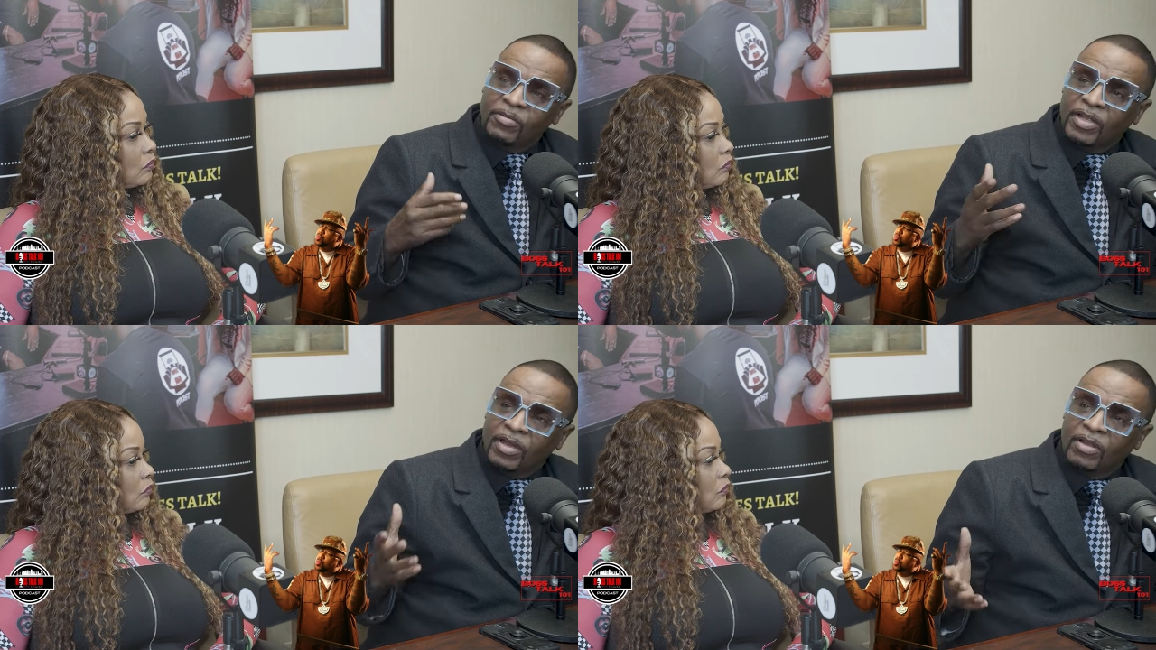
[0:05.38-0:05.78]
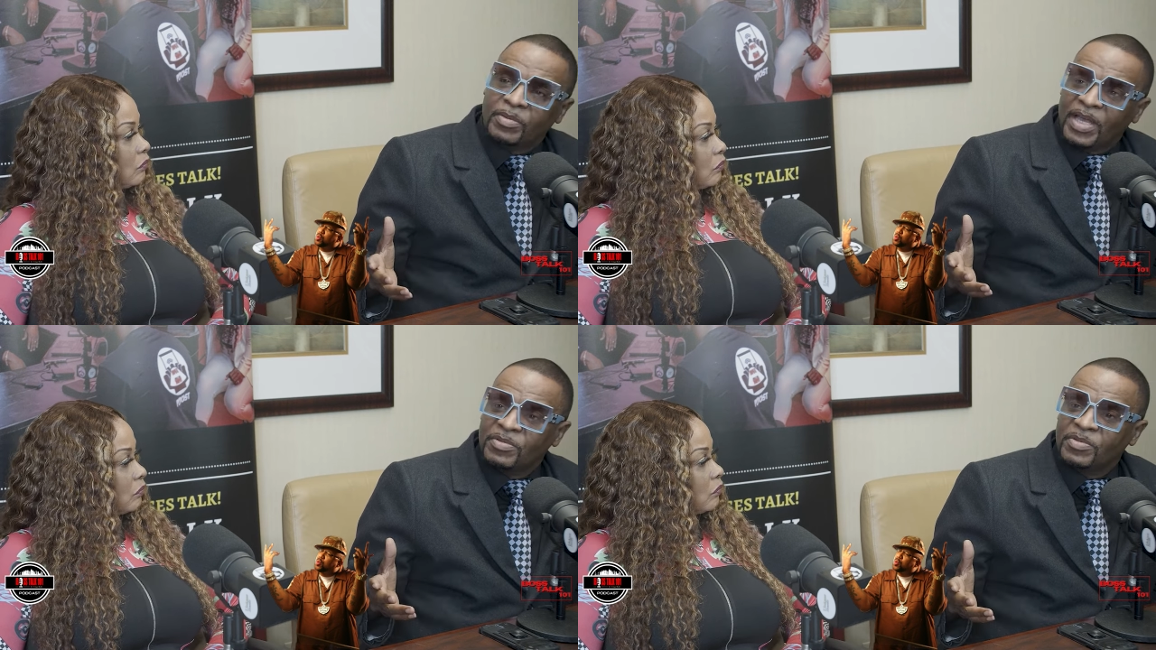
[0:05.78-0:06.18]
Speaker 1: he read
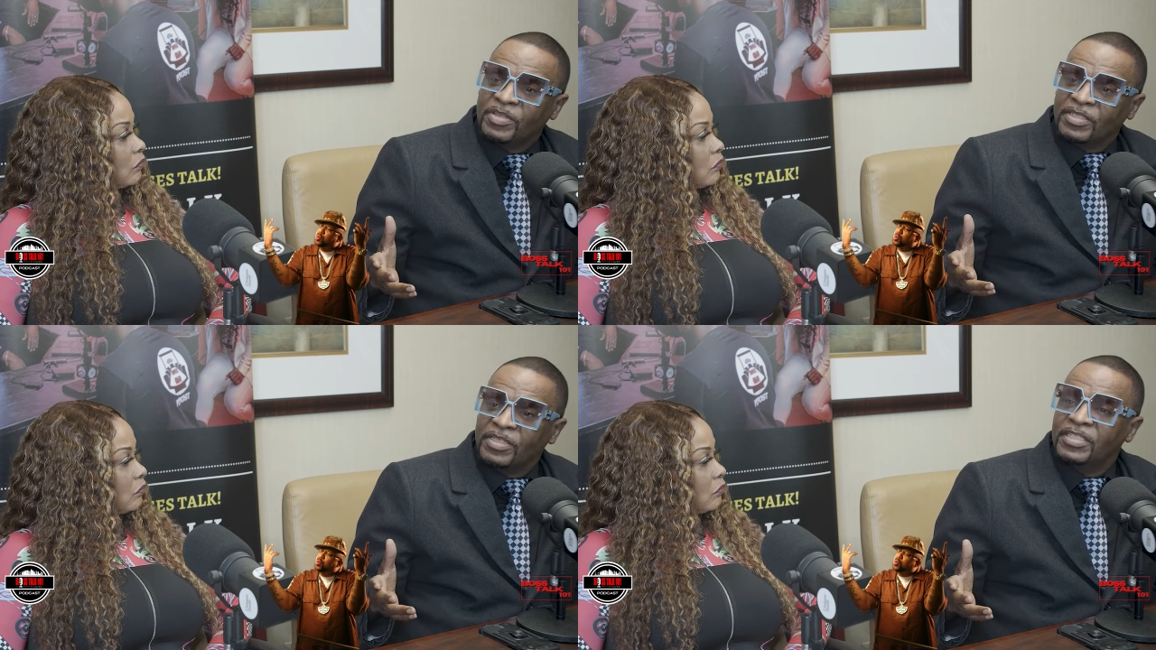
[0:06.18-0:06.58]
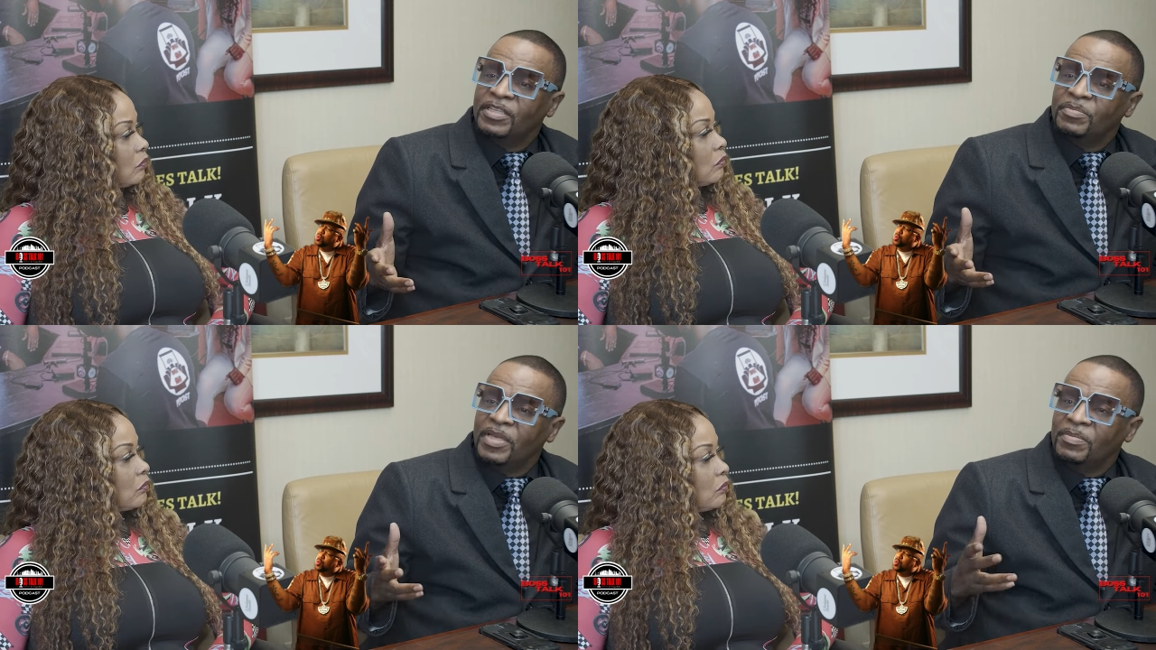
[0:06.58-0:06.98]
all them Iceberg He
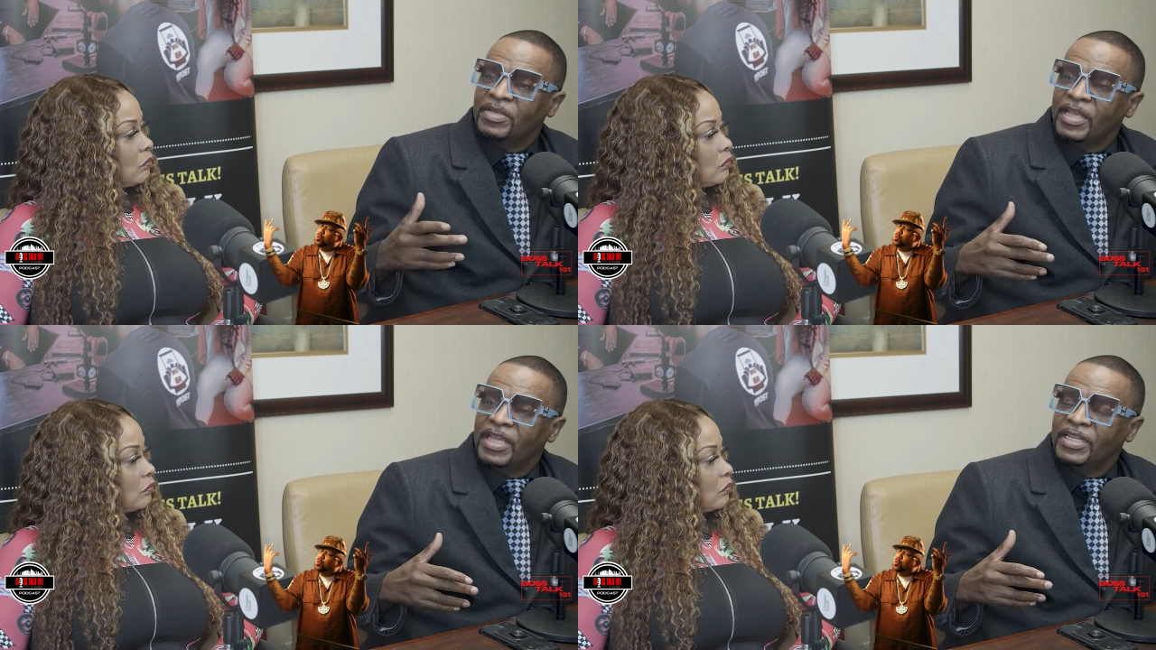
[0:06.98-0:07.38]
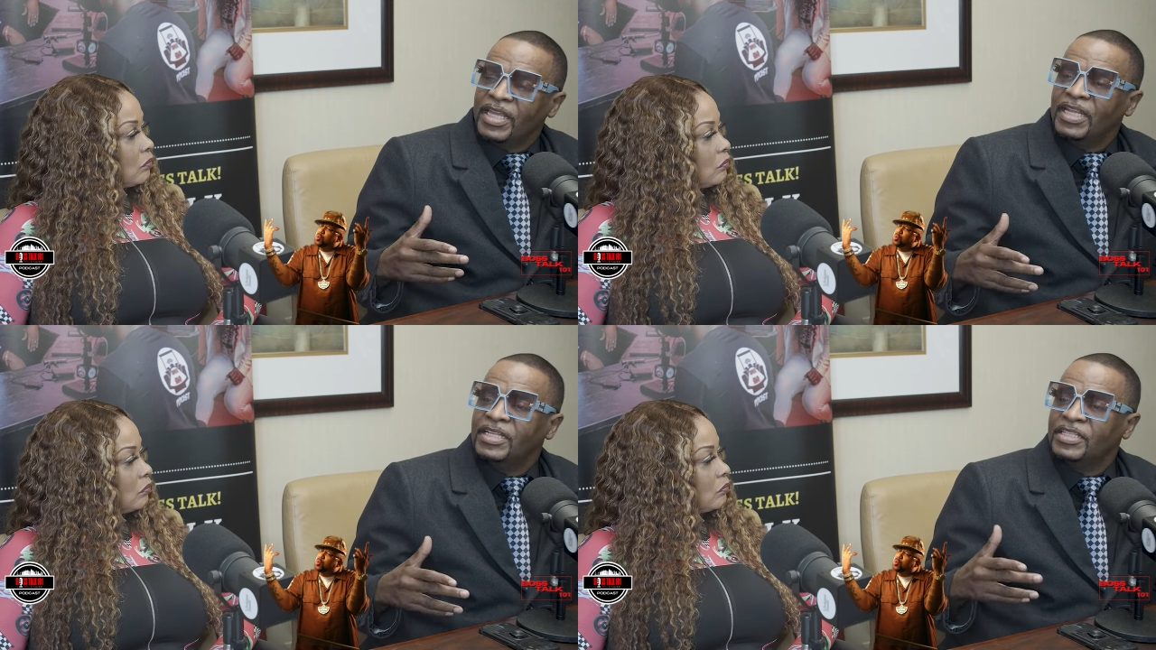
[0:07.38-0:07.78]
said, Pimpin'
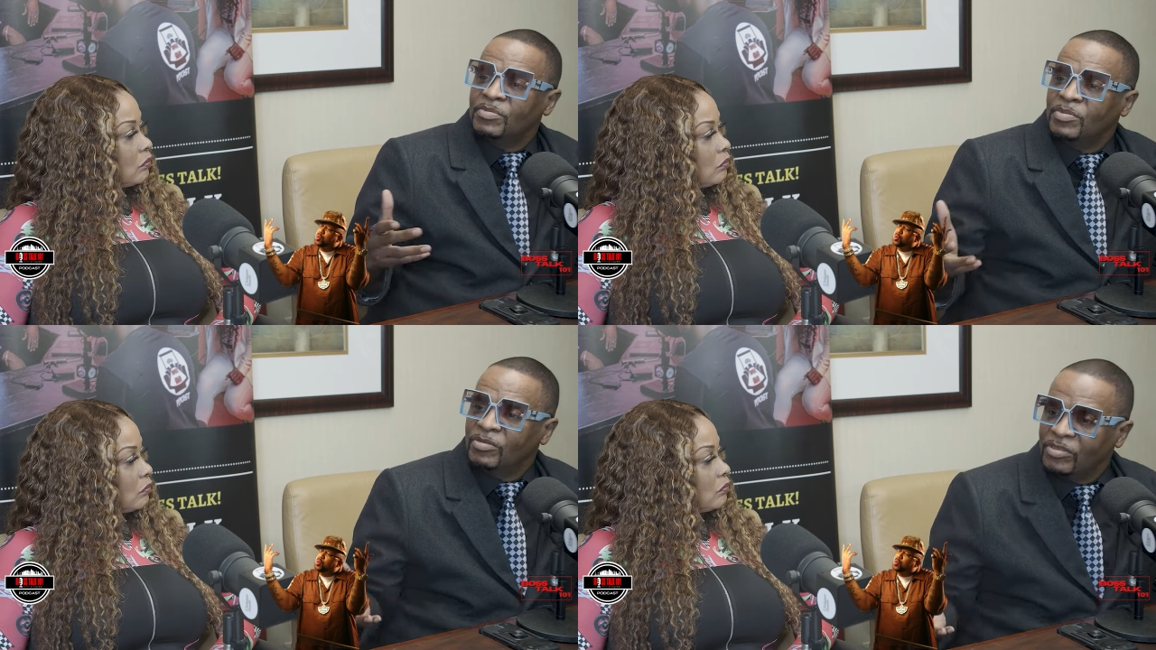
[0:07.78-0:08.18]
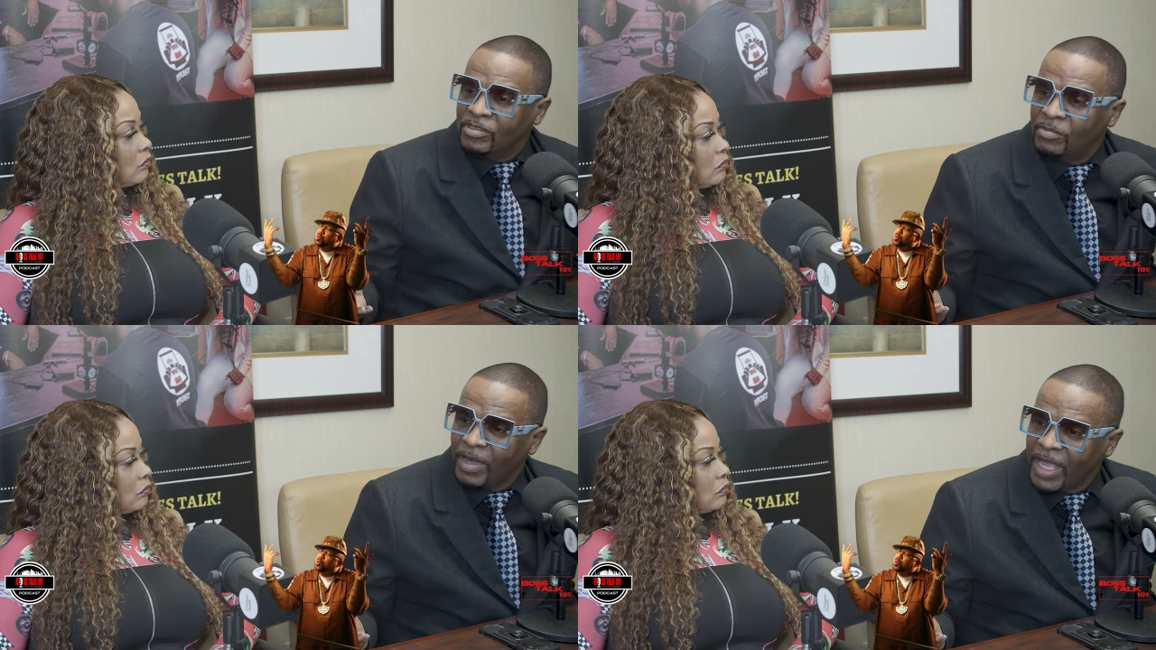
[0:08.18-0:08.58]
ain't dead, it just moved
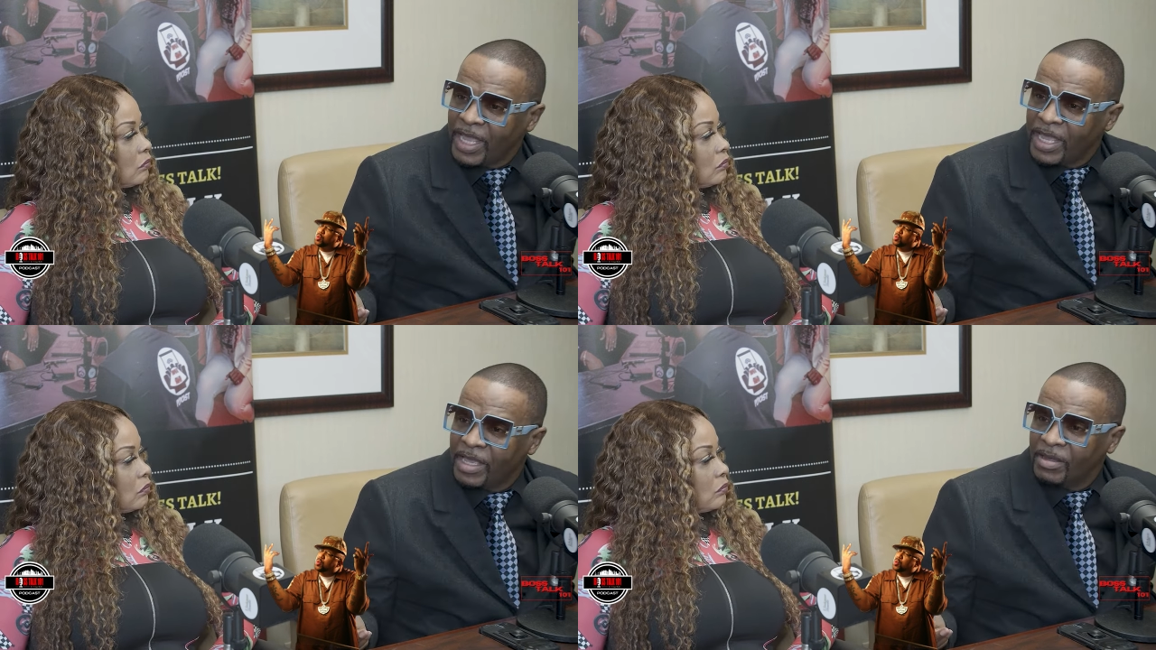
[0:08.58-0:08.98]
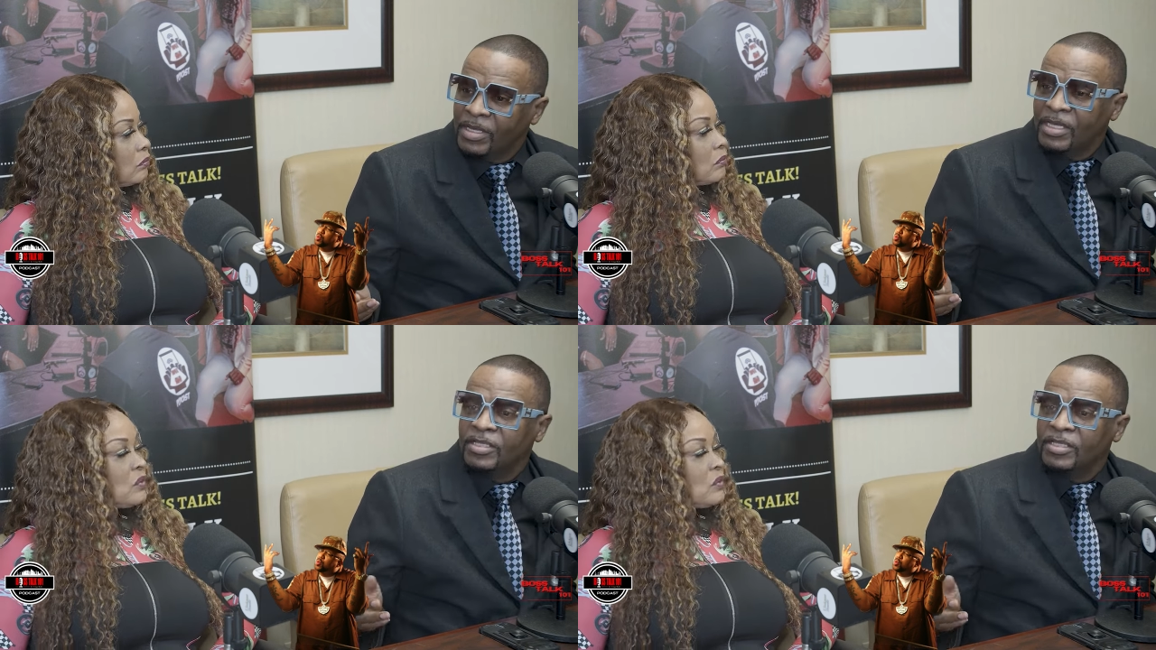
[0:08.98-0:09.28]
to, to the, the well. well.